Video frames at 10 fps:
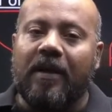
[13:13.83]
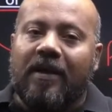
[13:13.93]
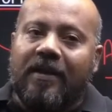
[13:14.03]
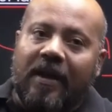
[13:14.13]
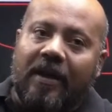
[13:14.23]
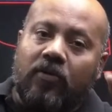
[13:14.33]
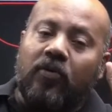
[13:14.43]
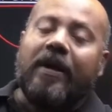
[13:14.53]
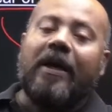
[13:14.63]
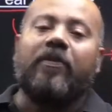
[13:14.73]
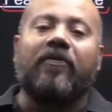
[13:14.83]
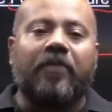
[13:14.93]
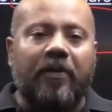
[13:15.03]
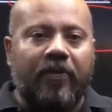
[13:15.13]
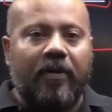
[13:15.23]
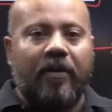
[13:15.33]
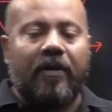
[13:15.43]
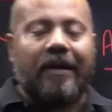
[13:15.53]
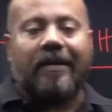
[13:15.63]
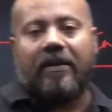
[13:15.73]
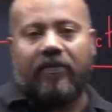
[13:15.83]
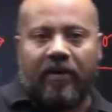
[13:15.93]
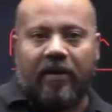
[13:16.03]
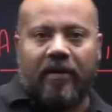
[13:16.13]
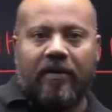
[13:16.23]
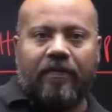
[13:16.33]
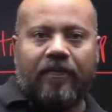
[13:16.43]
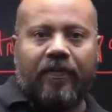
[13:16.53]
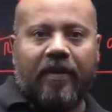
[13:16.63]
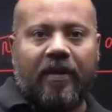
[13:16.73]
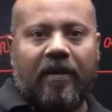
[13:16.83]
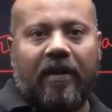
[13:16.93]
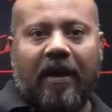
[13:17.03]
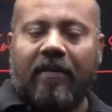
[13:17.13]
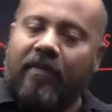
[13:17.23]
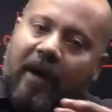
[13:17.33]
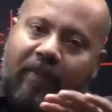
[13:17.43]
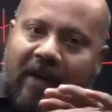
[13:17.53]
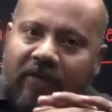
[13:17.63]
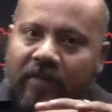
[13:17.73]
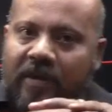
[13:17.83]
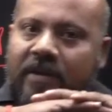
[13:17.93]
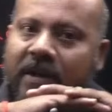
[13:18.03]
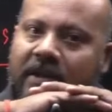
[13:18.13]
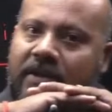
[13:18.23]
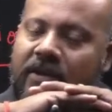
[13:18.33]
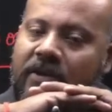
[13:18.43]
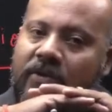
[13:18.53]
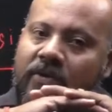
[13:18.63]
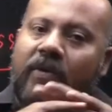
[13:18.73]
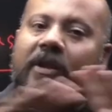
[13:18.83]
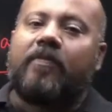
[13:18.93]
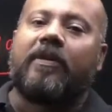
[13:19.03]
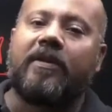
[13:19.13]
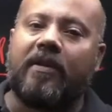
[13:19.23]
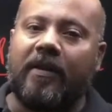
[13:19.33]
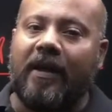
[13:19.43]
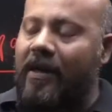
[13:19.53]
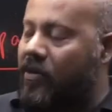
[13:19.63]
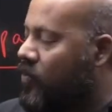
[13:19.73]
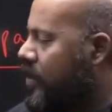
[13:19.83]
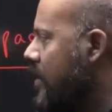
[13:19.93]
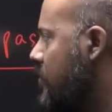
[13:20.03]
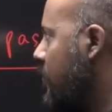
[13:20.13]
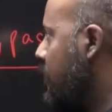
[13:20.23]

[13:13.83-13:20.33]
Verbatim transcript: There are two types of people in this world. And apart from this, there is no other person. There are two types of